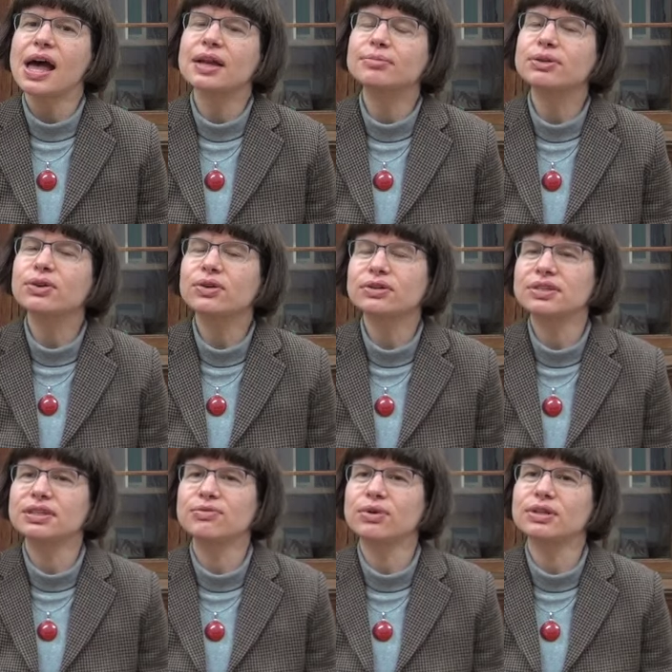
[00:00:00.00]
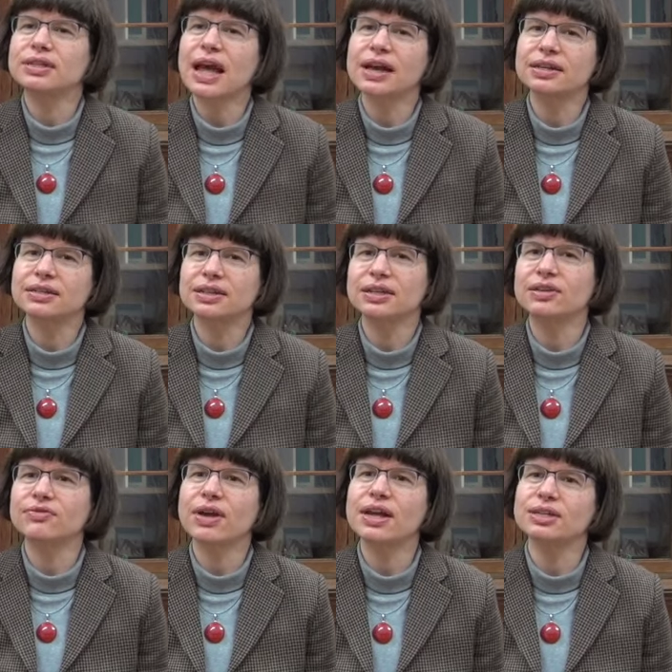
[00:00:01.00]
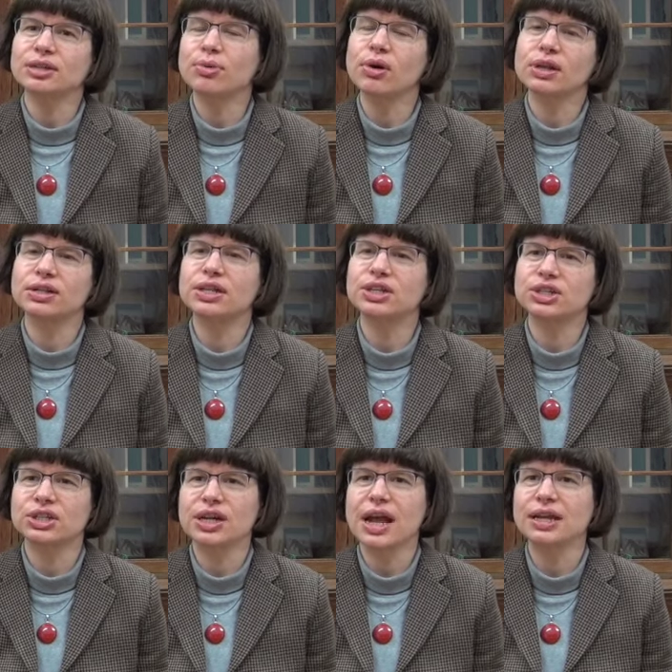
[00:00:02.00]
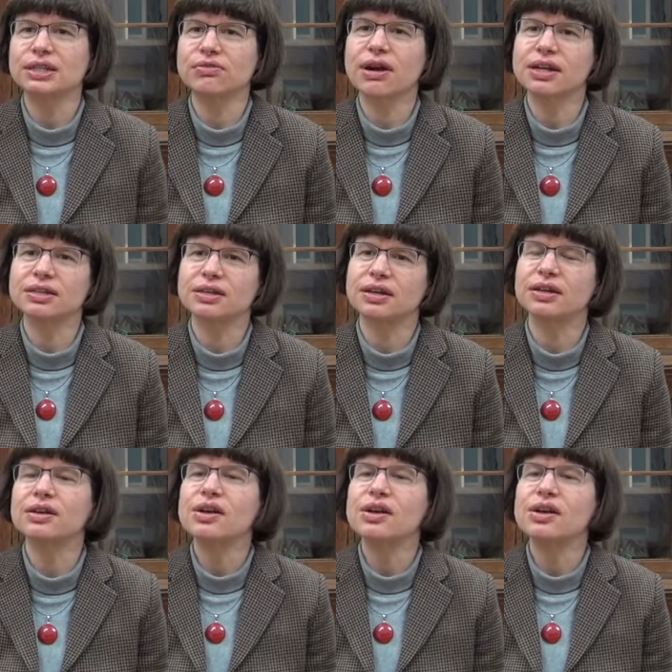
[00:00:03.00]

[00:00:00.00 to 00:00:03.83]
And because he was active as a politician and director,